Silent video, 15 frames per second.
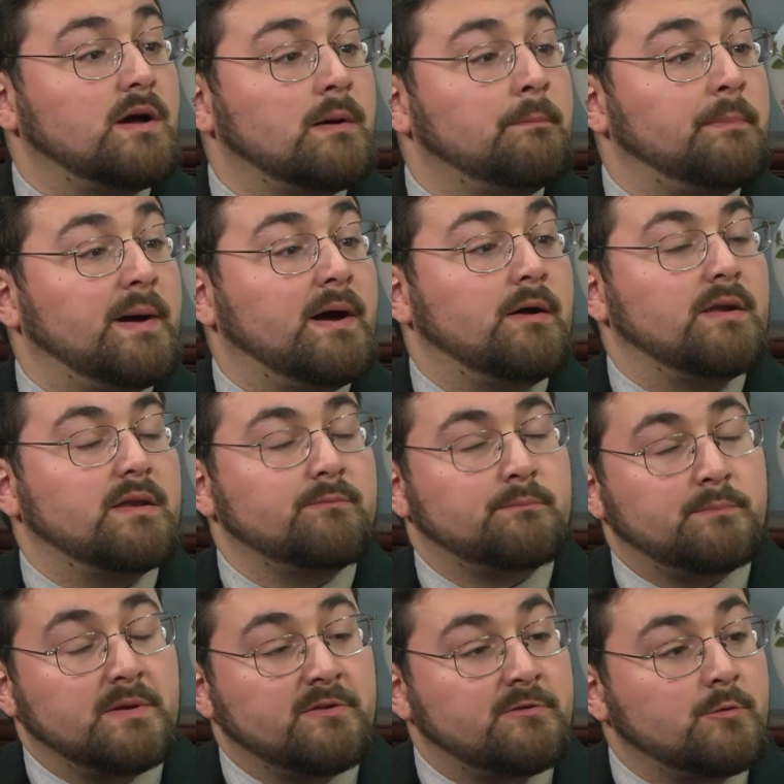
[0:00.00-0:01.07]
about
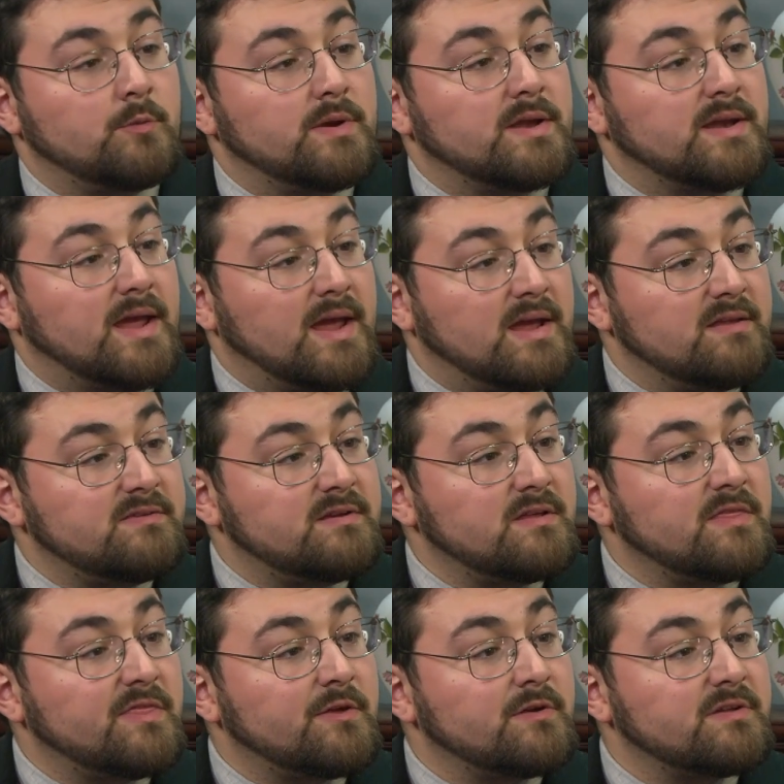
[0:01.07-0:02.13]
between
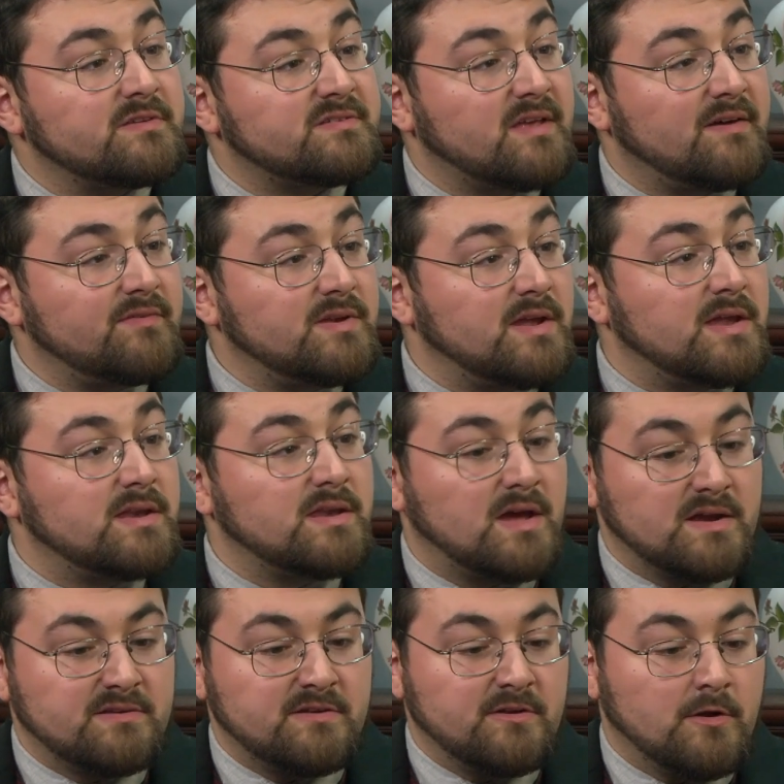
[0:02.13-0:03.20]
1837 and
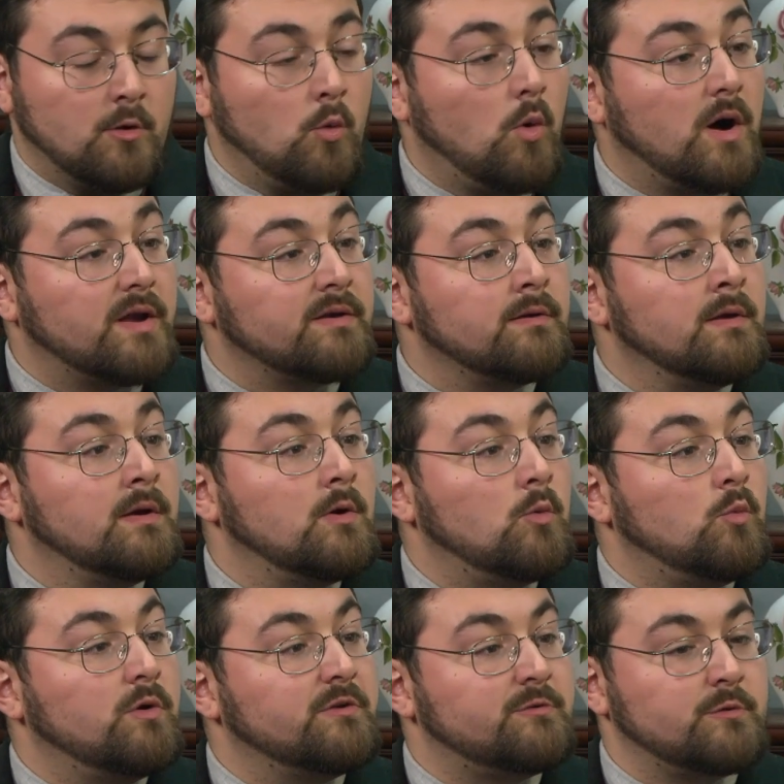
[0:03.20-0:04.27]
1901,
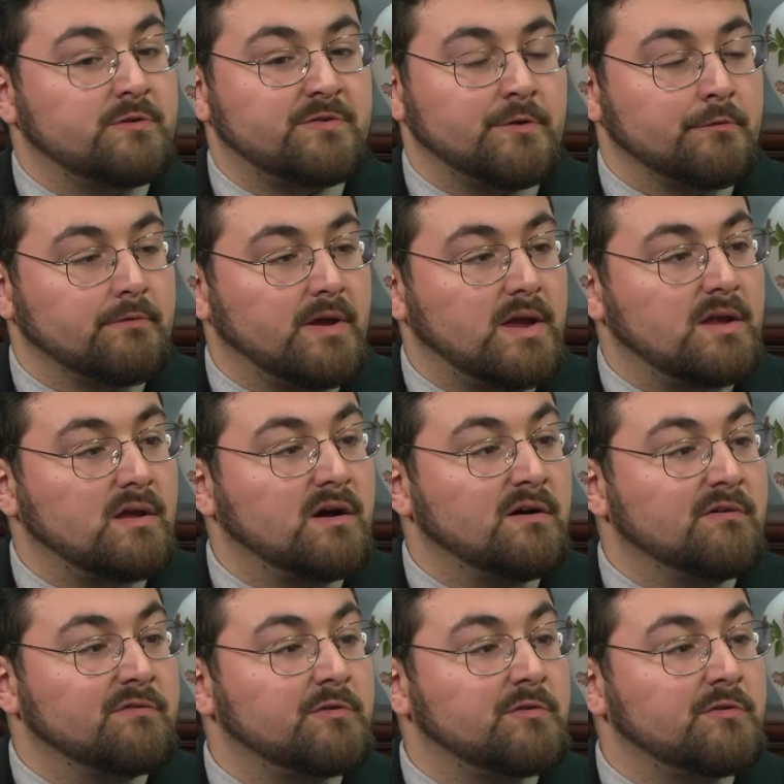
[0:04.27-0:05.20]
which was the reign of